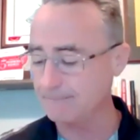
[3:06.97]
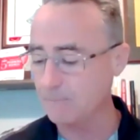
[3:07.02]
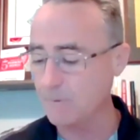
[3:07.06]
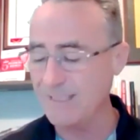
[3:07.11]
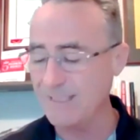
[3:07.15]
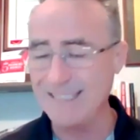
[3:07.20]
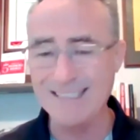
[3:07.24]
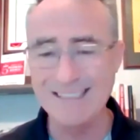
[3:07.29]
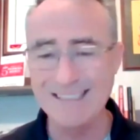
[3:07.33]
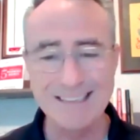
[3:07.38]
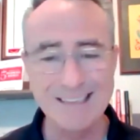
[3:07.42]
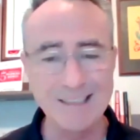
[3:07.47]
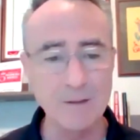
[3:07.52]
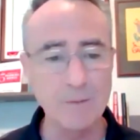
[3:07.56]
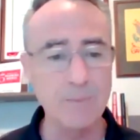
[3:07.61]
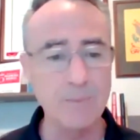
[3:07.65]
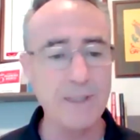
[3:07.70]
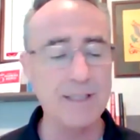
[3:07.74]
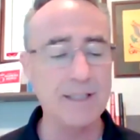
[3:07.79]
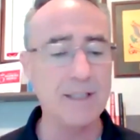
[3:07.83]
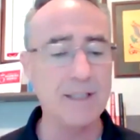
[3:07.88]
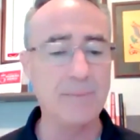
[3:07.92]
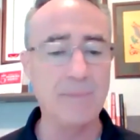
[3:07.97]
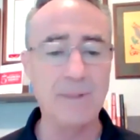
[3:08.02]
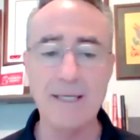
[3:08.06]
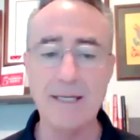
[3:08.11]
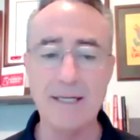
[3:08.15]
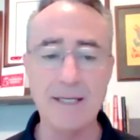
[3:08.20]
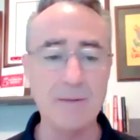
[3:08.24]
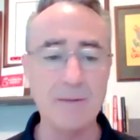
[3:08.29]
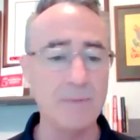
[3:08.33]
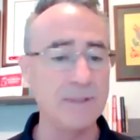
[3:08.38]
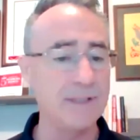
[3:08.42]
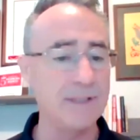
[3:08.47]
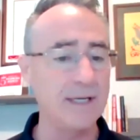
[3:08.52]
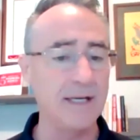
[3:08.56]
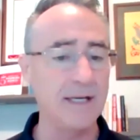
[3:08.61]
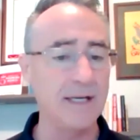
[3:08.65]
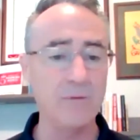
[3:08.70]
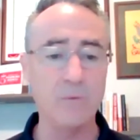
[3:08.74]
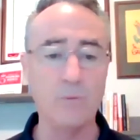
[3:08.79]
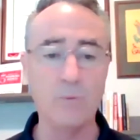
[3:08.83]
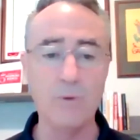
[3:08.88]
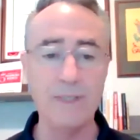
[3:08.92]
We did a little bit in the beginning, but
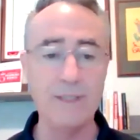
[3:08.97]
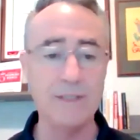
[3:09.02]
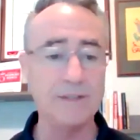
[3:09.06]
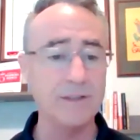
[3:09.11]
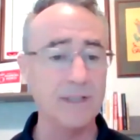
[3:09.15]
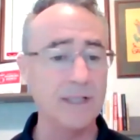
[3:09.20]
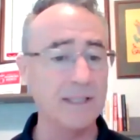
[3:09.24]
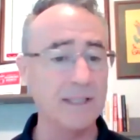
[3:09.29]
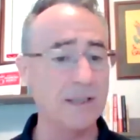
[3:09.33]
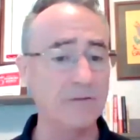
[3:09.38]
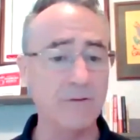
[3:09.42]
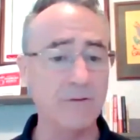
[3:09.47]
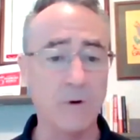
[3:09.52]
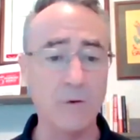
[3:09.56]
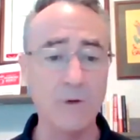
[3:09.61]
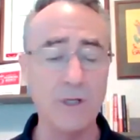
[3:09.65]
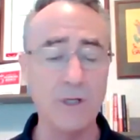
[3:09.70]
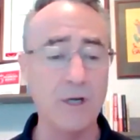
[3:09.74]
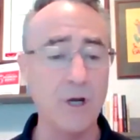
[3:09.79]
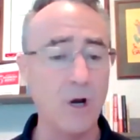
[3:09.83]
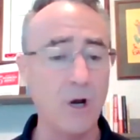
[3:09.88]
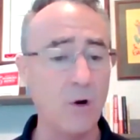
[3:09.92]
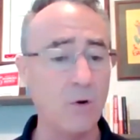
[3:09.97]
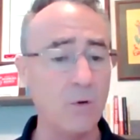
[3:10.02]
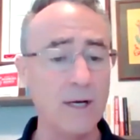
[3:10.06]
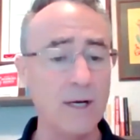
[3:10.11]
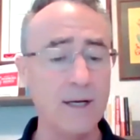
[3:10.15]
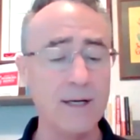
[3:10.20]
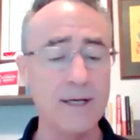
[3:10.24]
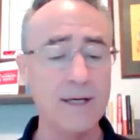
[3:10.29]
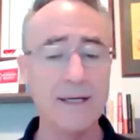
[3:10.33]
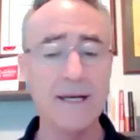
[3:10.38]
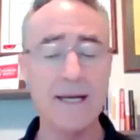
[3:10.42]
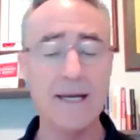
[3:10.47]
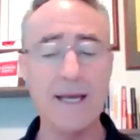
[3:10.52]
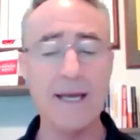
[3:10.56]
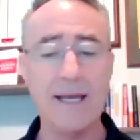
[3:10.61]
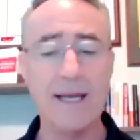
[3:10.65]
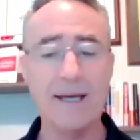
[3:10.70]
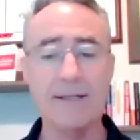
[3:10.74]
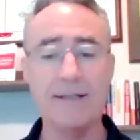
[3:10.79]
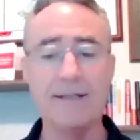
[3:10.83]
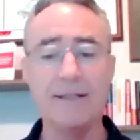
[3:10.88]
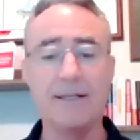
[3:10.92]
then we just let the voting go.
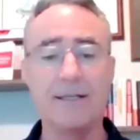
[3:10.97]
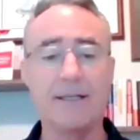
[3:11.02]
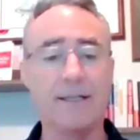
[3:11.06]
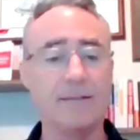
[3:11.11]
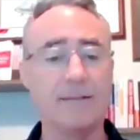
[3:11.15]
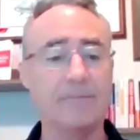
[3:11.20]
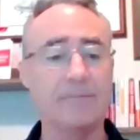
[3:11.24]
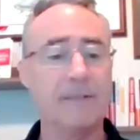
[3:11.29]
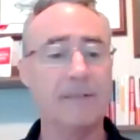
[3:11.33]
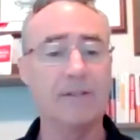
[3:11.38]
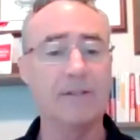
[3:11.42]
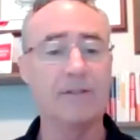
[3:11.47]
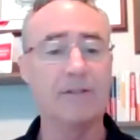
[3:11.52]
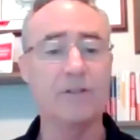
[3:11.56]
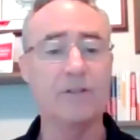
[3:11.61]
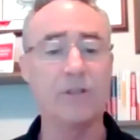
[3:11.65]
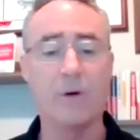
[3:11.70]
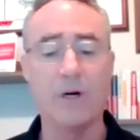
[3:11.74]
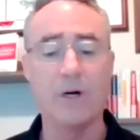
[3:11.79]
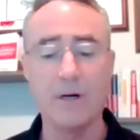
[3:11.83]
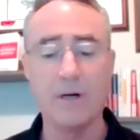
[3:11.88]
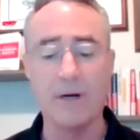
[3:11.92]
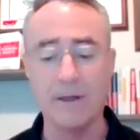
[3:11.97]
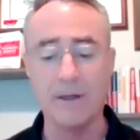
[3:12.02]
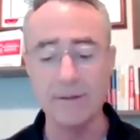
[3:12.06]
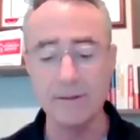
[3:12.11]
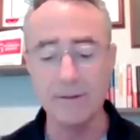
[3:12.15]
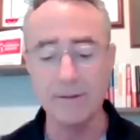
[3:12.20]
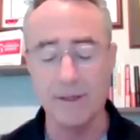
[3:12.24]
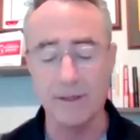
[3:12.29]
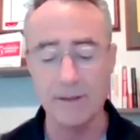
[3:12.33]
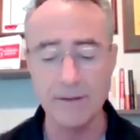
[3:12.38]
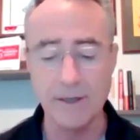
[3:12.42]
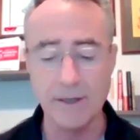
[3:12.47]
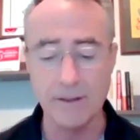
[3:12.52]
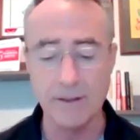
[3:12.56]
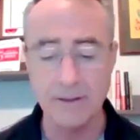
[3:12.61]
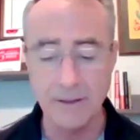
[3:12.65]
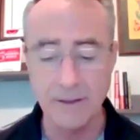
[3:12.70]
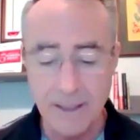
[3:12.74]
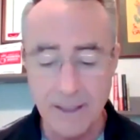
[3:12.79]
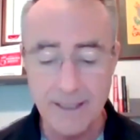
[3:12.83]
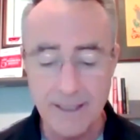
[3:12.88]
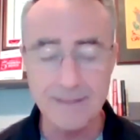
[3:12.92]
And so our
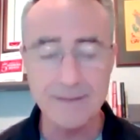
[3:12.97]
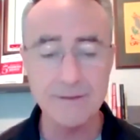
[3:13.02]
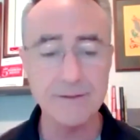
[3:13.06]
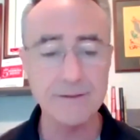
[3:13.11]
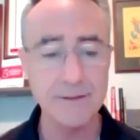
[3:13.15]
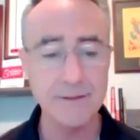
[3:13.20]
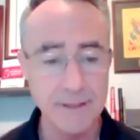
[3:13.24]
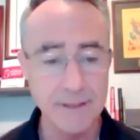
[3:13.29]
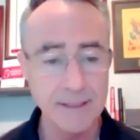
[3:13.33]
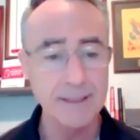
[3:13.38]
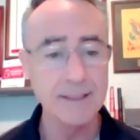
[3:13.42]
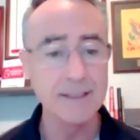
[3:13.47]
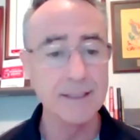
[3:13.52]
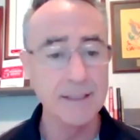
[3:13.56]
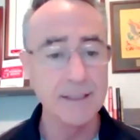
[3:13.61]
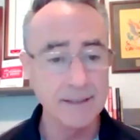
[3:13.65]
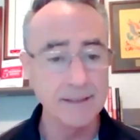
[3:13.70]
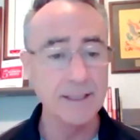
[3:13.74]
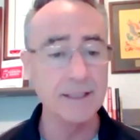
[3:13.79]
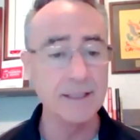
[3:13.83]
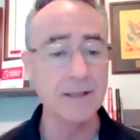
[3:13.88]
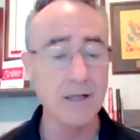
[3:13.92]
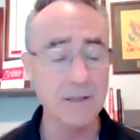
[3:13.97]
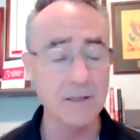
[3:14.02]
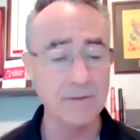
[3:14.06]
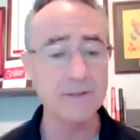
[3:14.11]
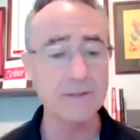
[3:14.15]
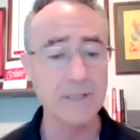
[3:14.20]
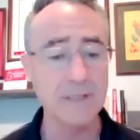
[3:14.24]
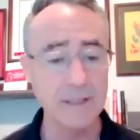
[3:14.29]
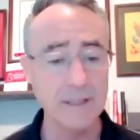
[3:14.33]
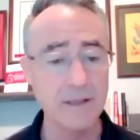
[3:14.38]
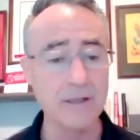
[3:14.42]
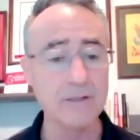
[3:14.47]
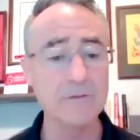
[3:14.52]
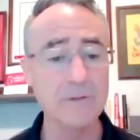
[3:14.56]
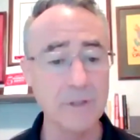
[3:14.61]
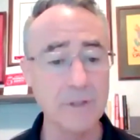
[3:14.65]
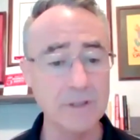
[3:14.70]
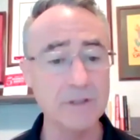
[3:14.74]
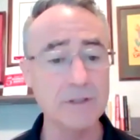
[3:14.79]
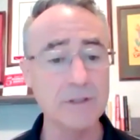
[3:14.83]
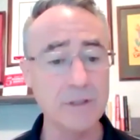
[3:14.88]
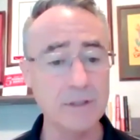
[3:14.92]
clients, they love us. They love
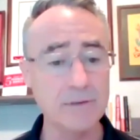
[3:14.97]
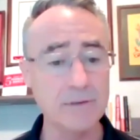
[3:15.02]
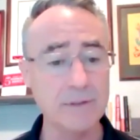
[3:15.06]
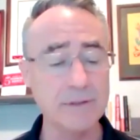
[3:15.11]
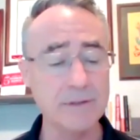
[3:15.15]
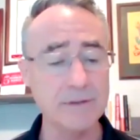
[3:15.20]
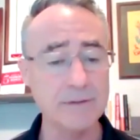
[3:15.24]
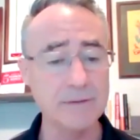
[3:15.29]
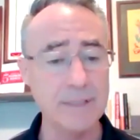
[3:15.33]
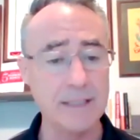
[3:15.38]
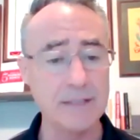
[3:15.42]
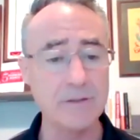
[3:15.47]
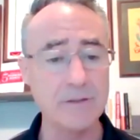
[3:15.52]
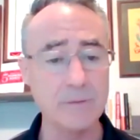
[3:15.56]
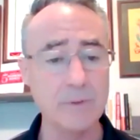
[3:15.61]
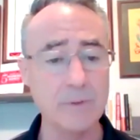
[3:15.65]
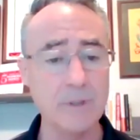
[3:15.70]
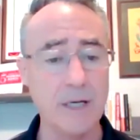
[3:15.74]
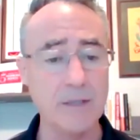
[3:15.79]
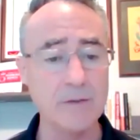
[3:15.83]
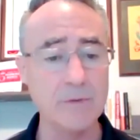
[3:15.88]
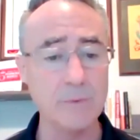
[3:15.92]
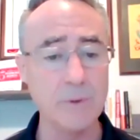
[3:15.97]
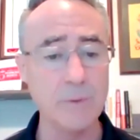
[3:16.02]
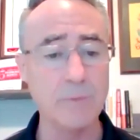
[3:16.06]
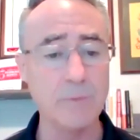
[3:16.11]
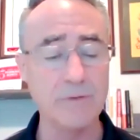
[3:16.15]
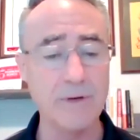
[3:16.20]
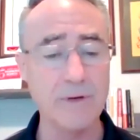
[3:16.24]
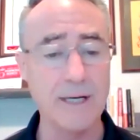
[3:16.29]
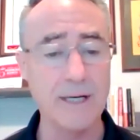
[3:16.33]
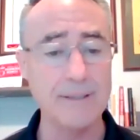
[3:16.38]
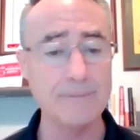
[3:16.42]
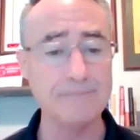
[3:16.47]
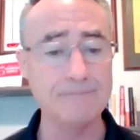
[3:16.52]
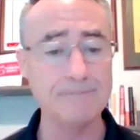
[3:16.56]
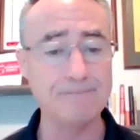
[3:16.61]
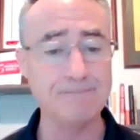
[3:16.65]
good service. That's what we provide.